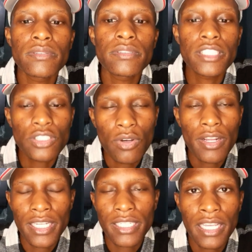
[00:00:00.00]

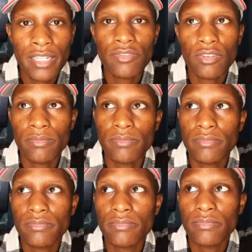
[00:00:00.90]
disconnected from
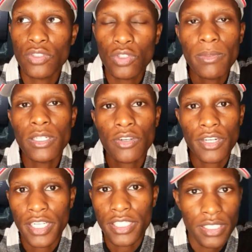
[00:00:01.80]
human
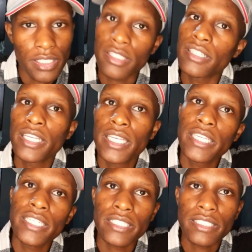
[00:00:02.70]
connection,
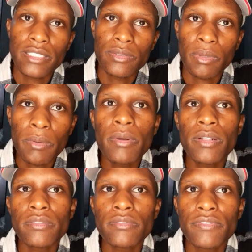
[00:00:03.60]
we
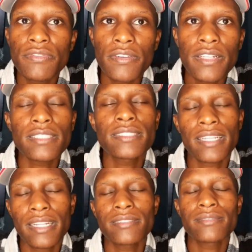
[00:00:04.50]
will feel
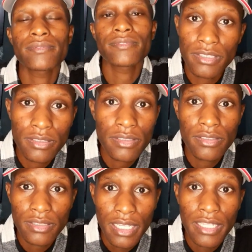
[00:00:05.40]
certain
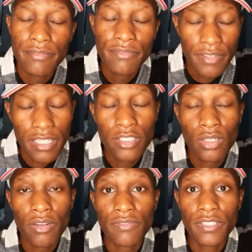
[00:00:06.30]
feelings
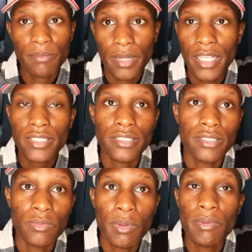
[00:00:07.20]
of
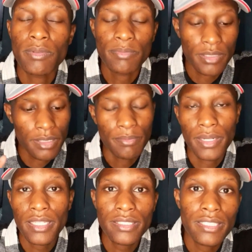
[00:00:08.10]
depression. We will be
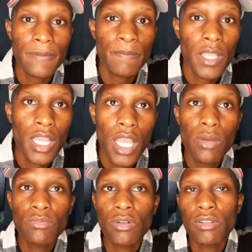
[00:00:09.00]
depressed,
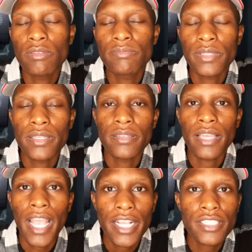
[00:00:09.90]
we will be
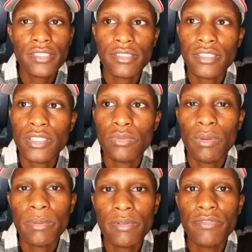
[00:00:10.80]
anxious, we
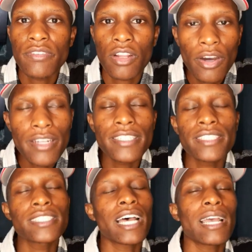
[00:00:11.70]
will feel all
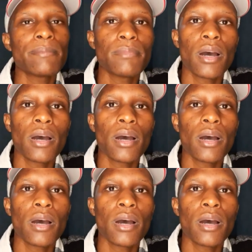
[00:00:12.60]
these type